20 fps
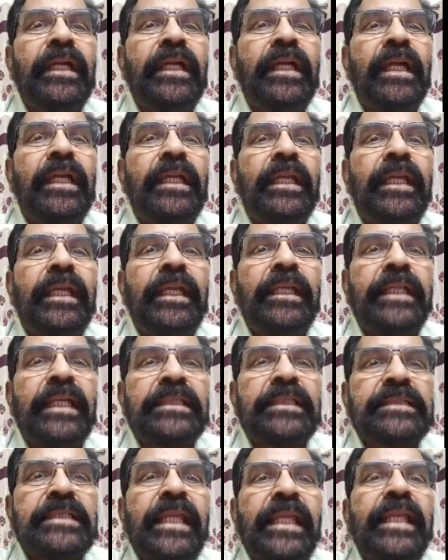it
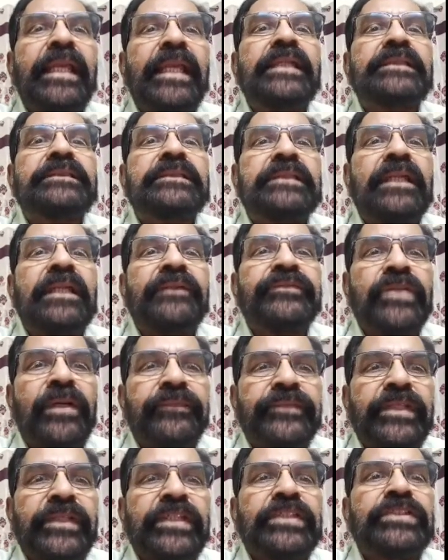has layers of
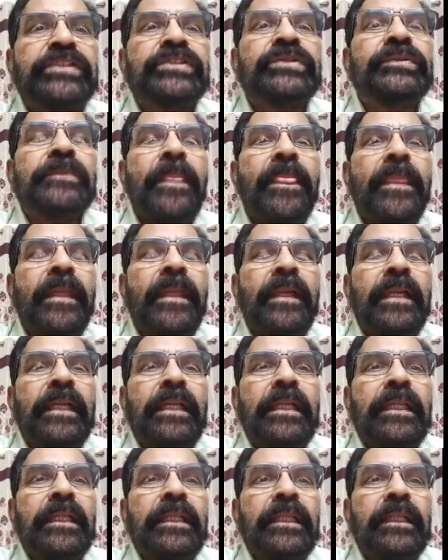soft tissue
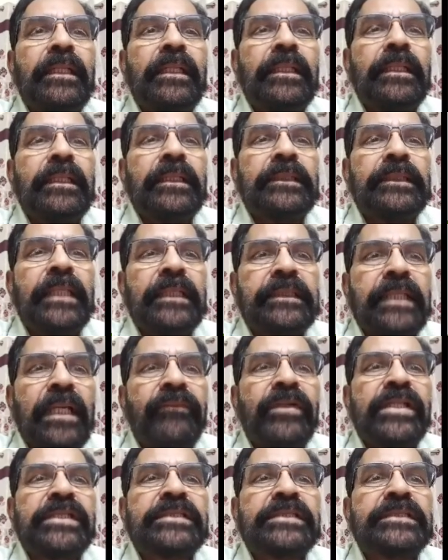that
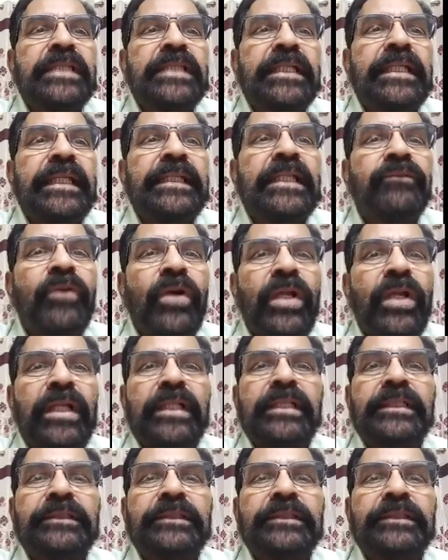covers the cranial vault.